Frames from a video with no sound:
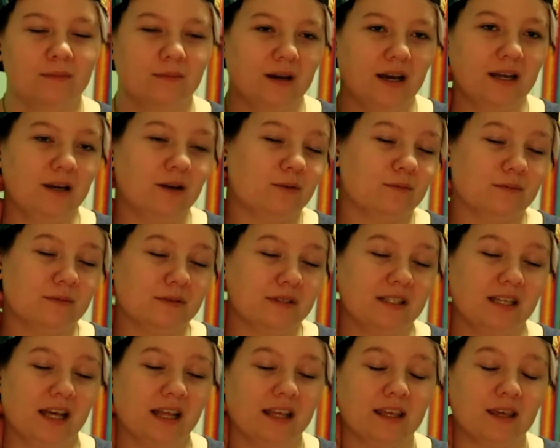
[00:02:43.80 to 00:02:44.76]
I know I'm
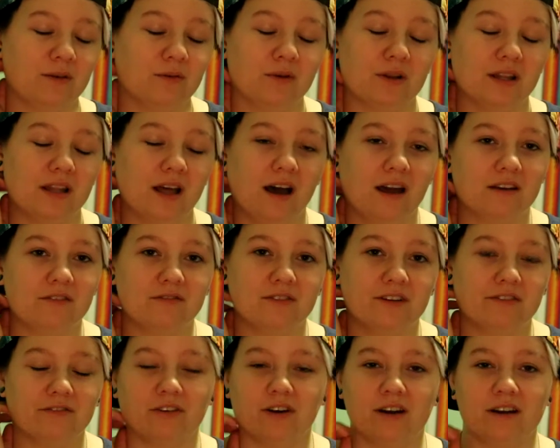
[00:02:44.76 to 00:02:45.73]
telling you a lot of
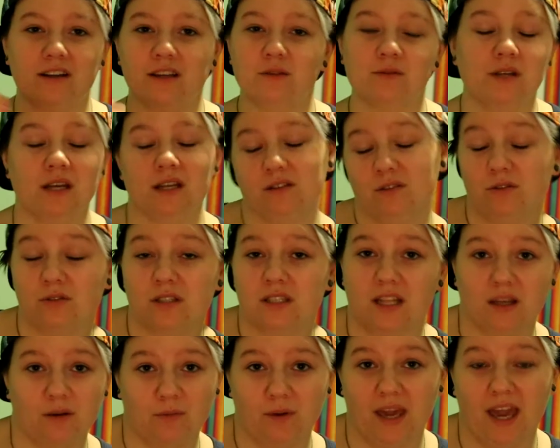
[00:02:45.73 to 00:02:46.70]
different utensils
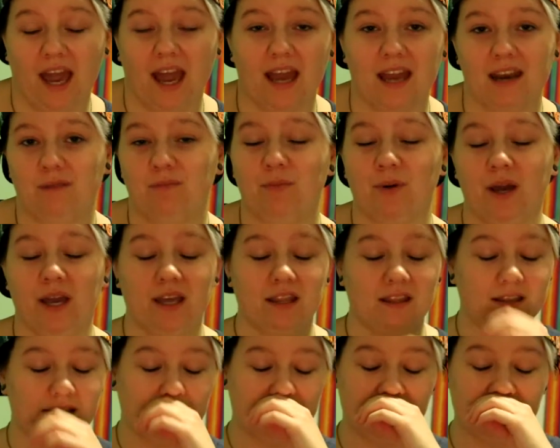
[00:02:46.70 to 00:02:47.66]
that we had,
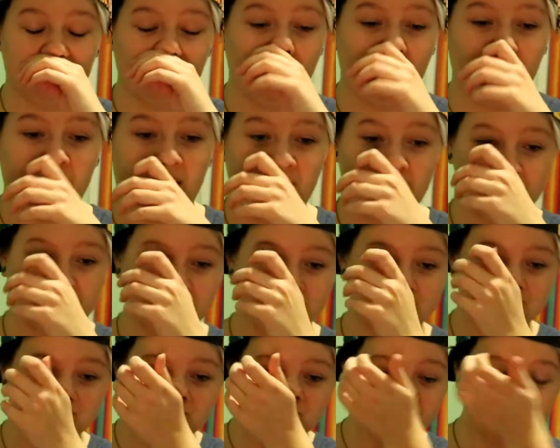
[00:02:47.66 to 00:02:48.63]
but this is what we had.
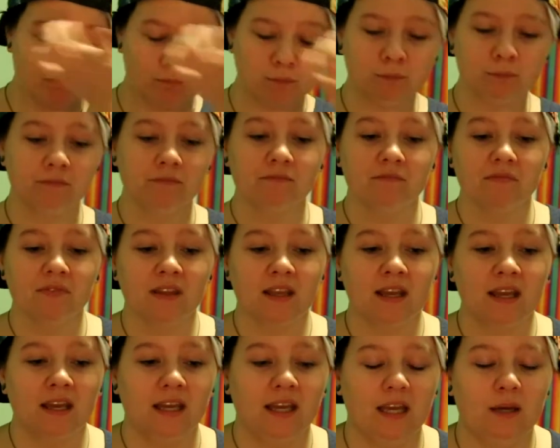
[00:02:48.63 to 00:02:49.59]

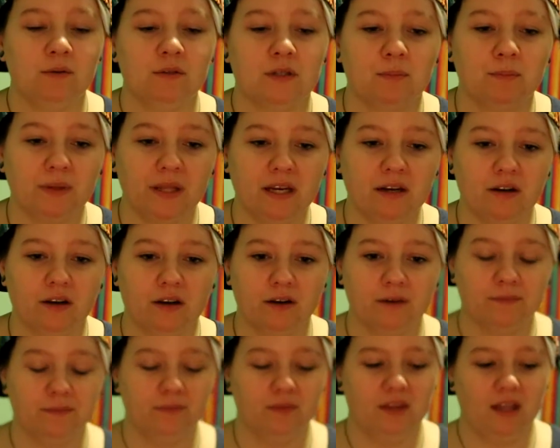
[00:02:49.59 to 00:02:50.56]
It was a
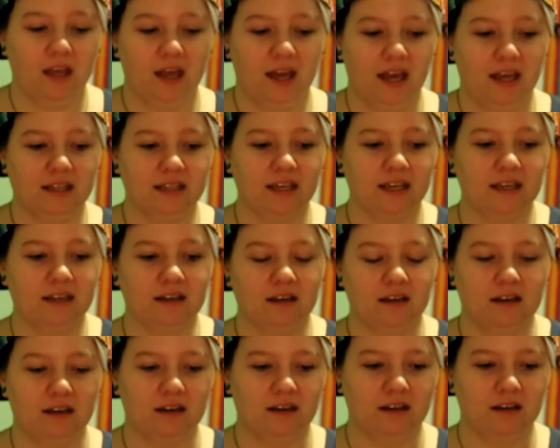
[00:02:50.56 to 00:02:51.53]
blender that had like
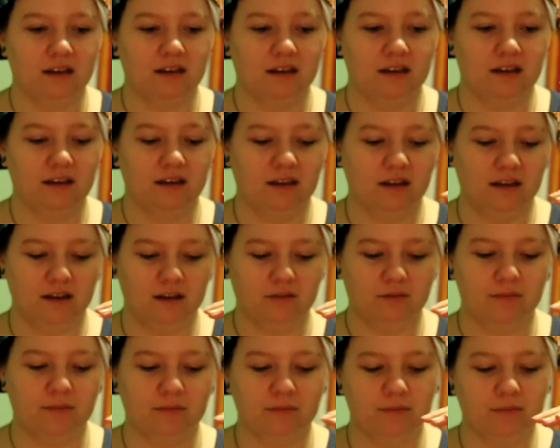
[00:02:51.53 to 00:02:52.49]
a, a
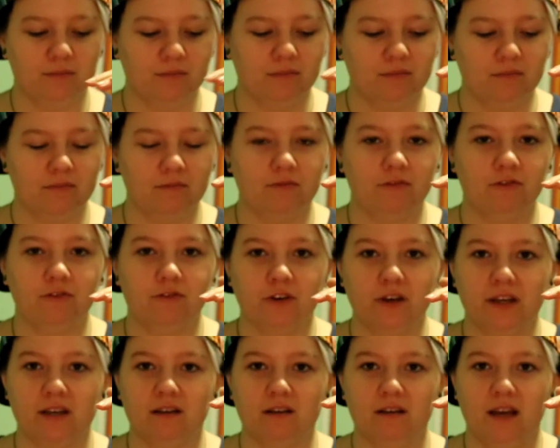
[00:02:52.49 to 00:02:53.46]

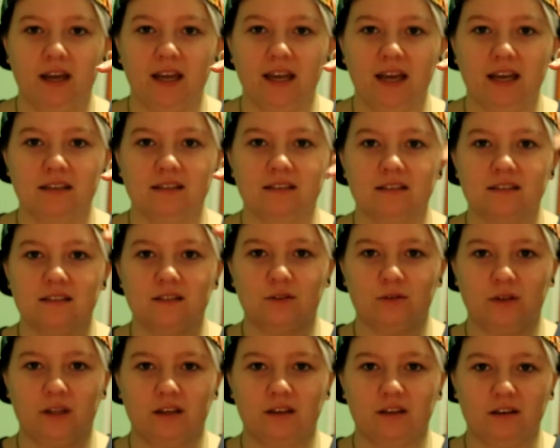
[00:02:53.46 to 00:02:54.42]
foot, I guess,
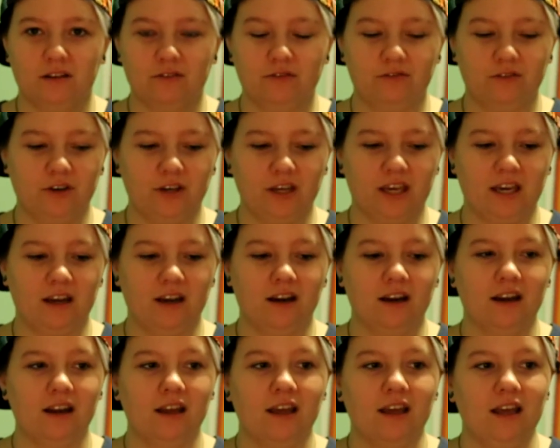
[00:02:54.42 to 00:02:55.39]
so like a foot
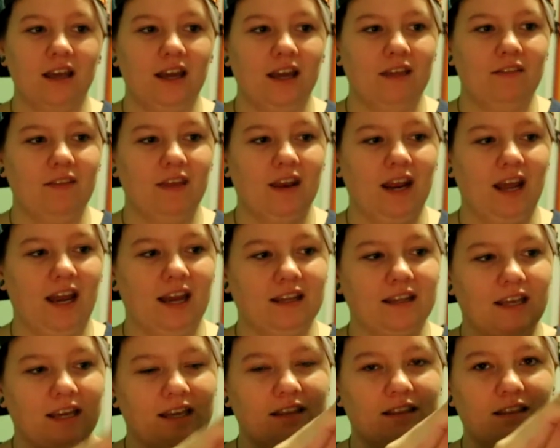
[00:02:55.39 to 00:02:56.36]
here, and then it had
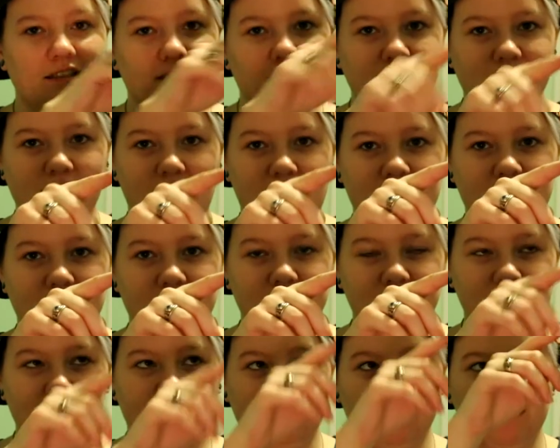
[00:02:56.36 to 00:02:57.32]
like the
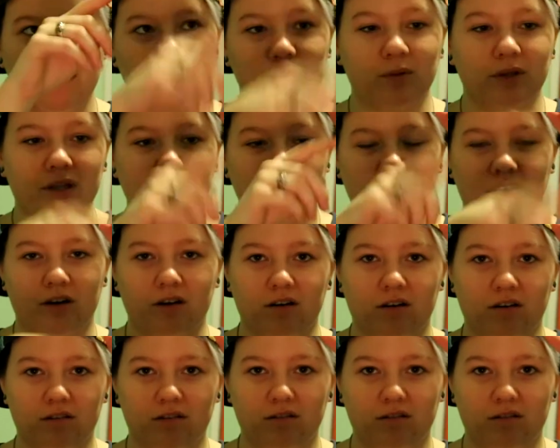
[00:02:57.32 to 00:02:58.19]
stand, and then the blender